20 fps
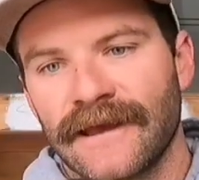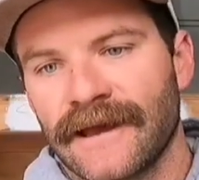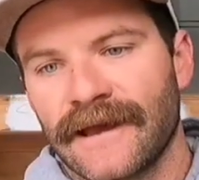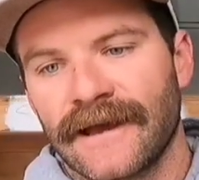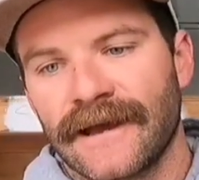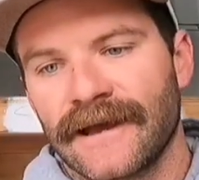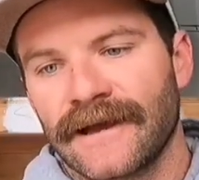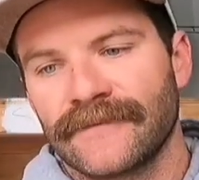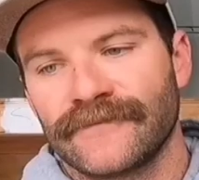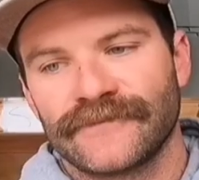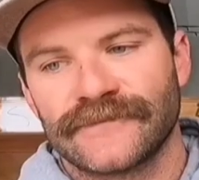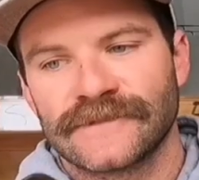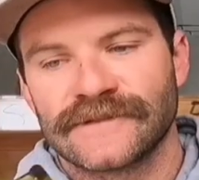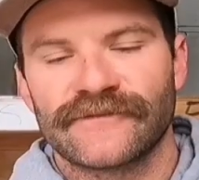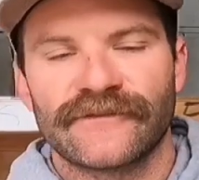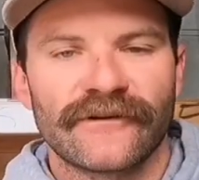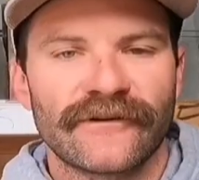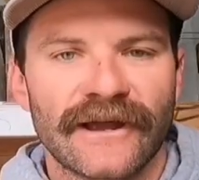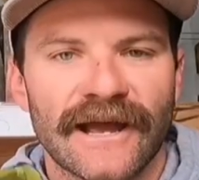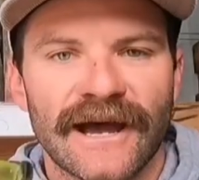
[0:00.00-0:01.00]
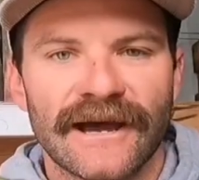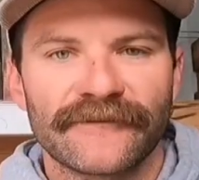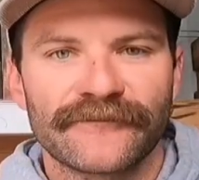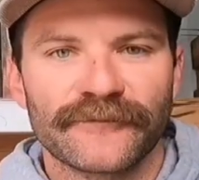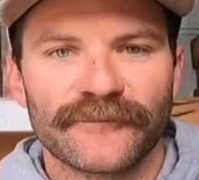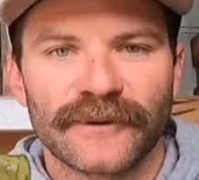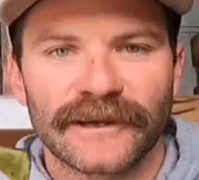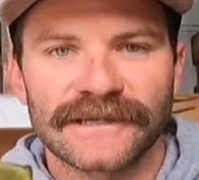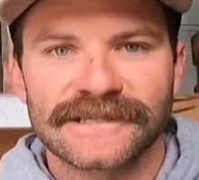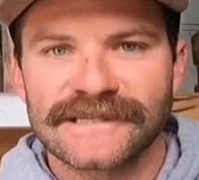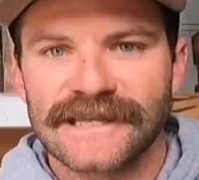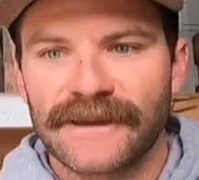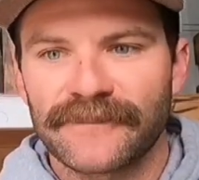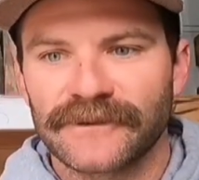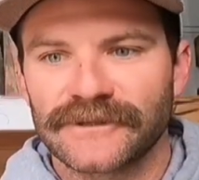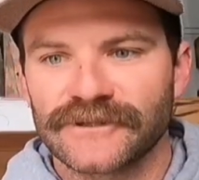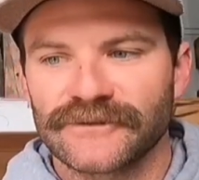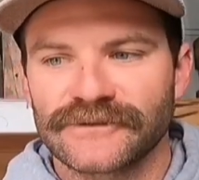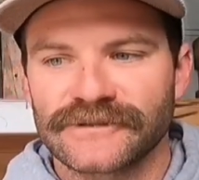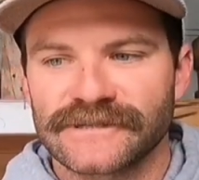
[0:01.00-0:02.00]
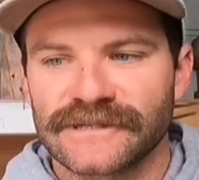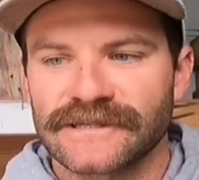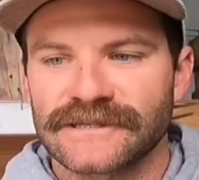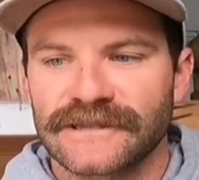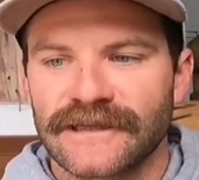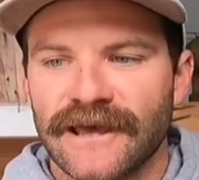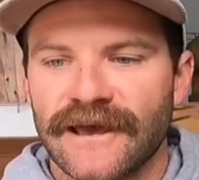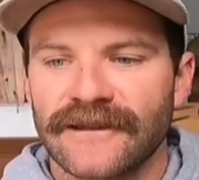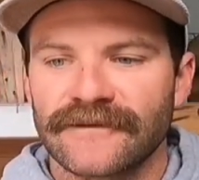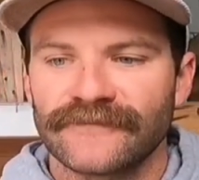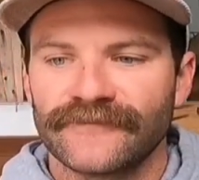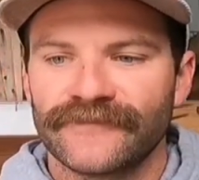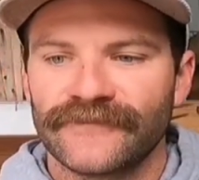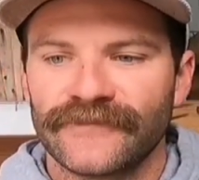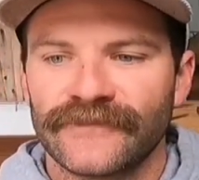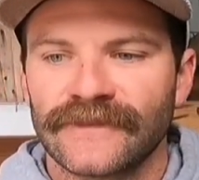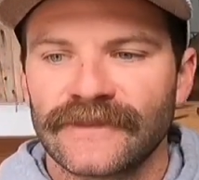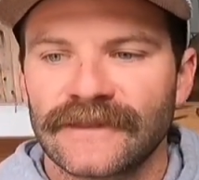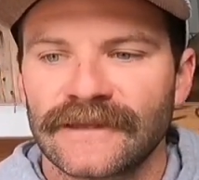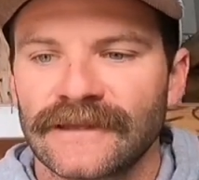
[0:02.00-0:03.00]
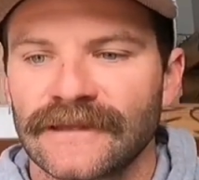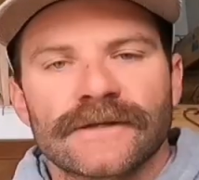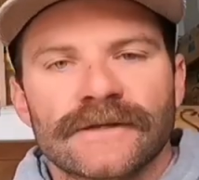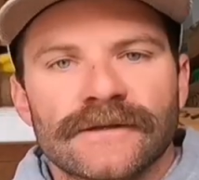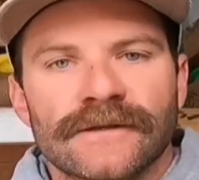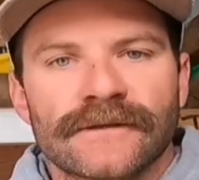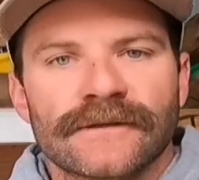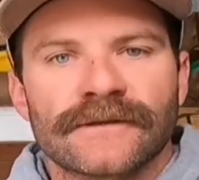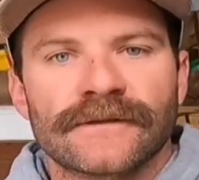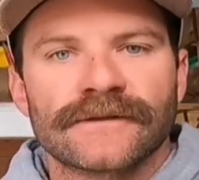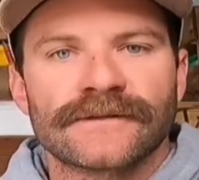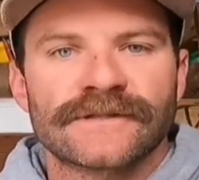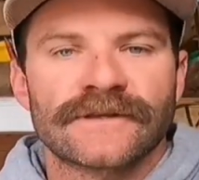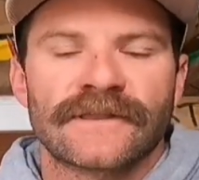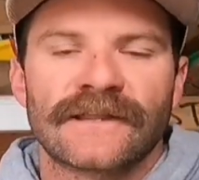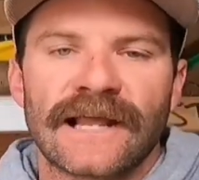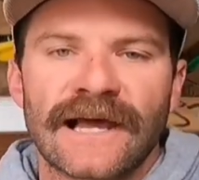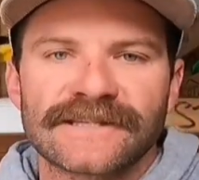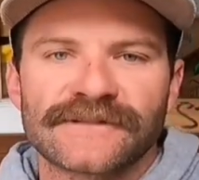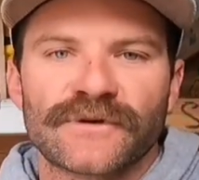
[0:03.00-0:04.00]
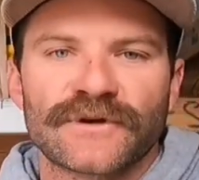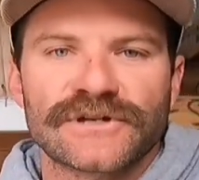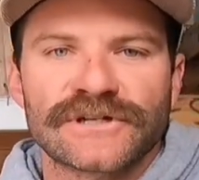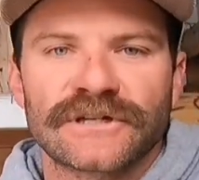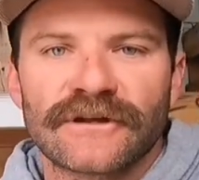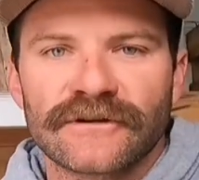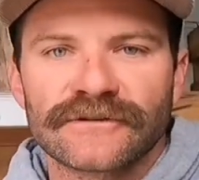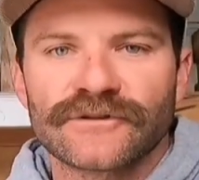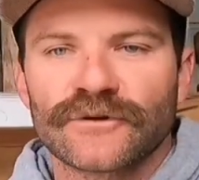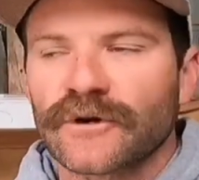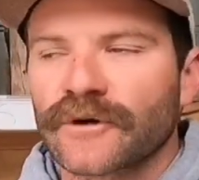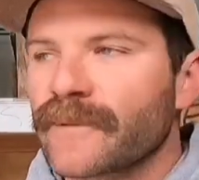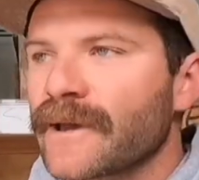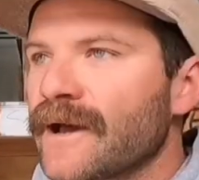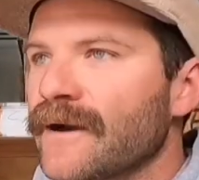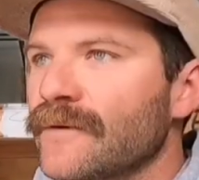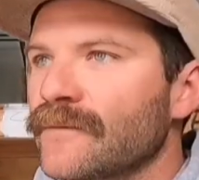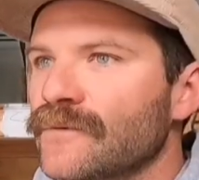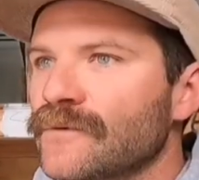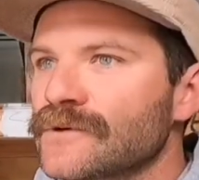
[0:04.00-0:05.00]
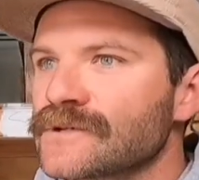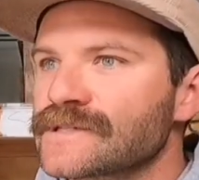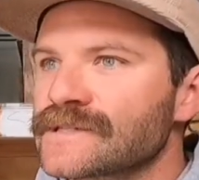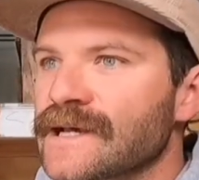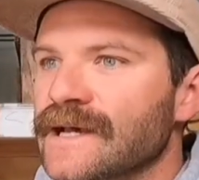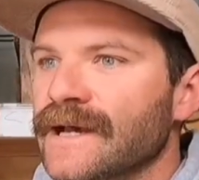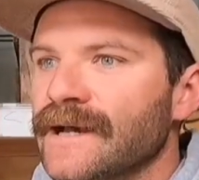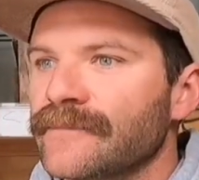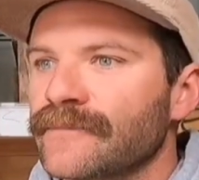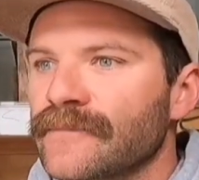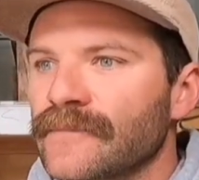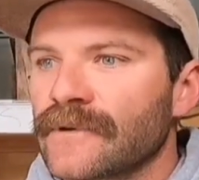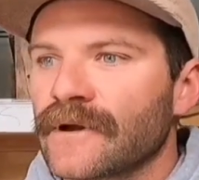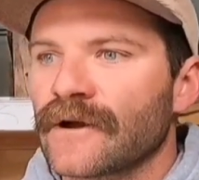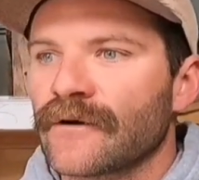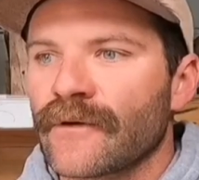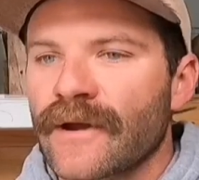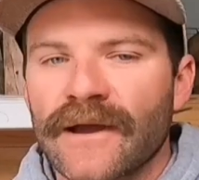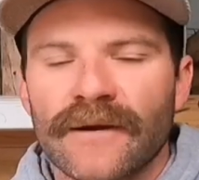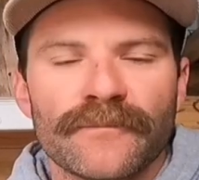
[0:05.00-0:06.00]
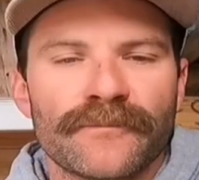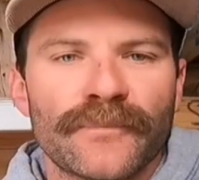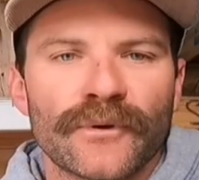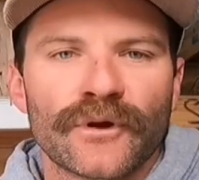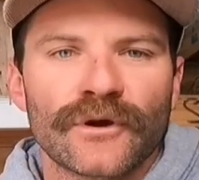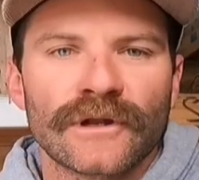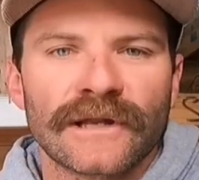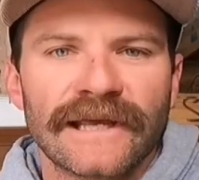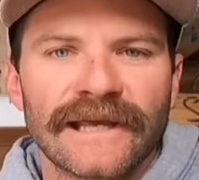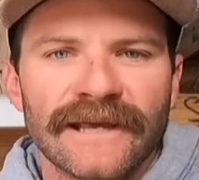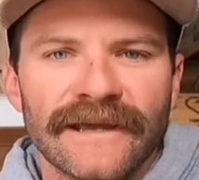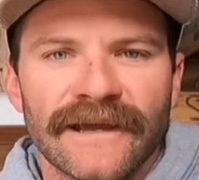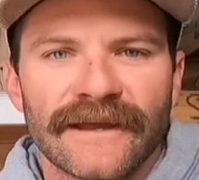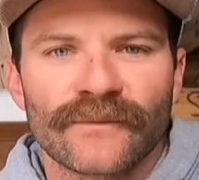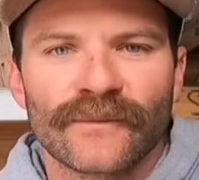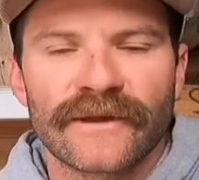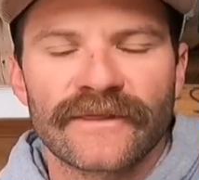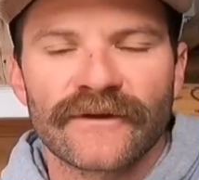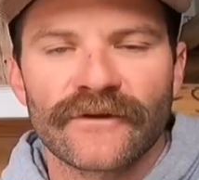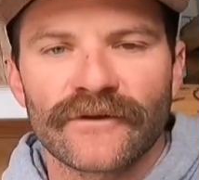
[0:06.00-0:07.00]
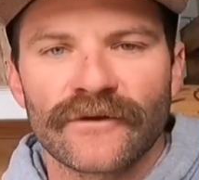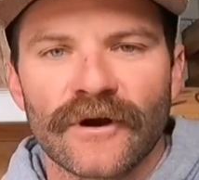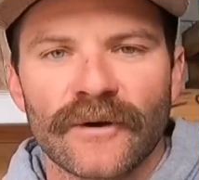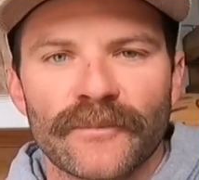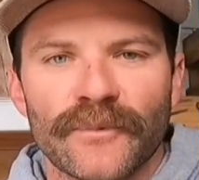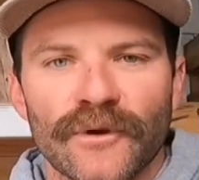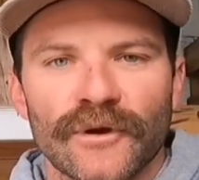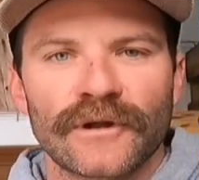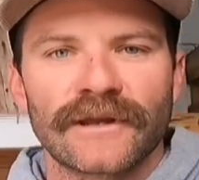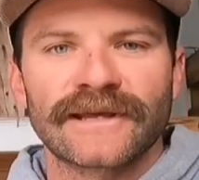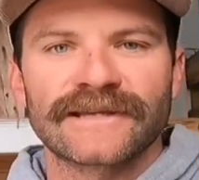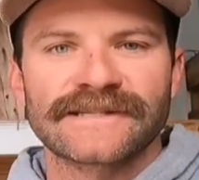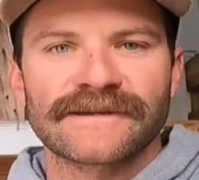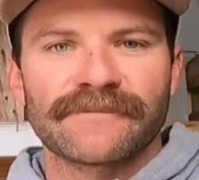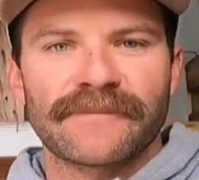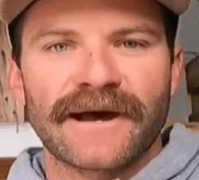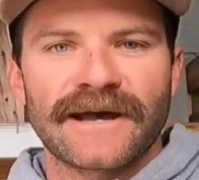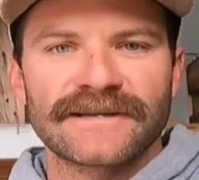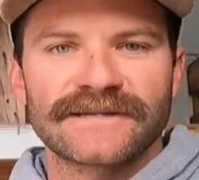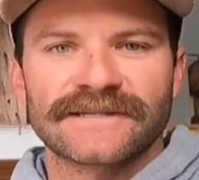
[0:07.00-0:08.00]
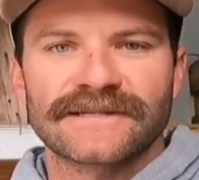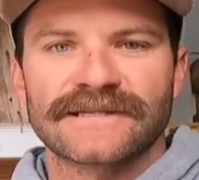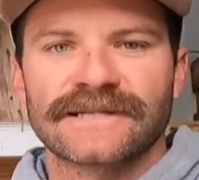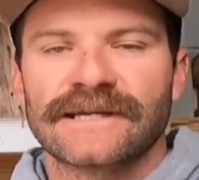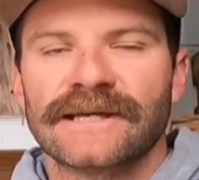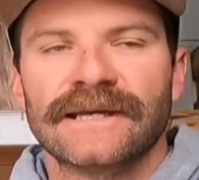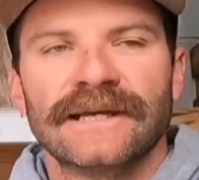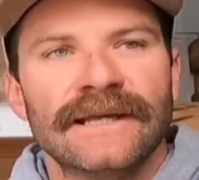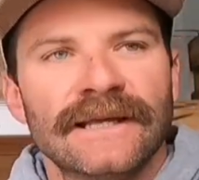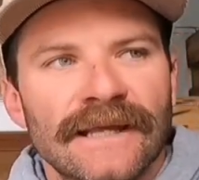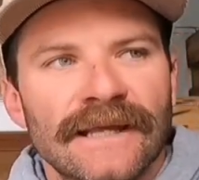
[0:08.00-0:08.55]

it's very hard for big snapper to resist that. So the last question I'll talk about was around burley and whether or not burley is a must.